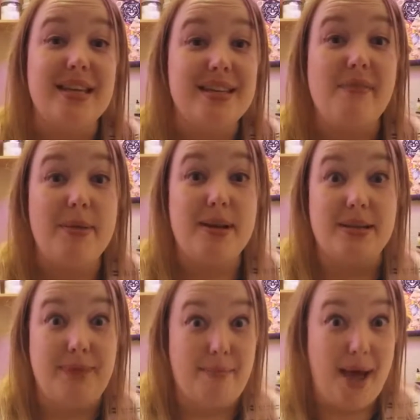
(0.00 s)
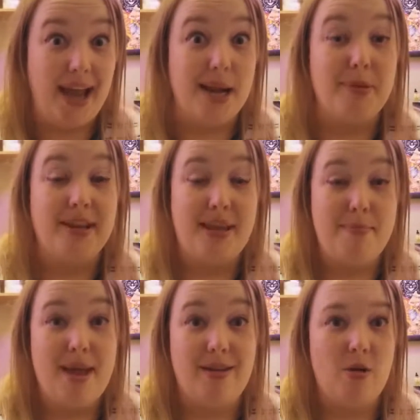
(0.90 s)
I definitely picked up that pineapple and that
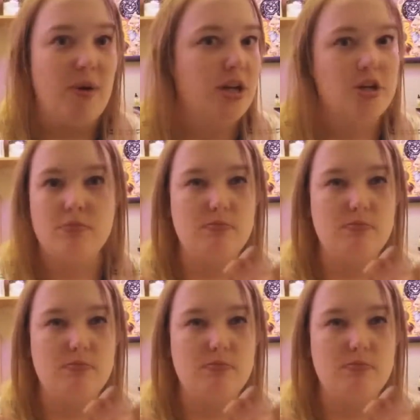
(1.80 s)
mango, which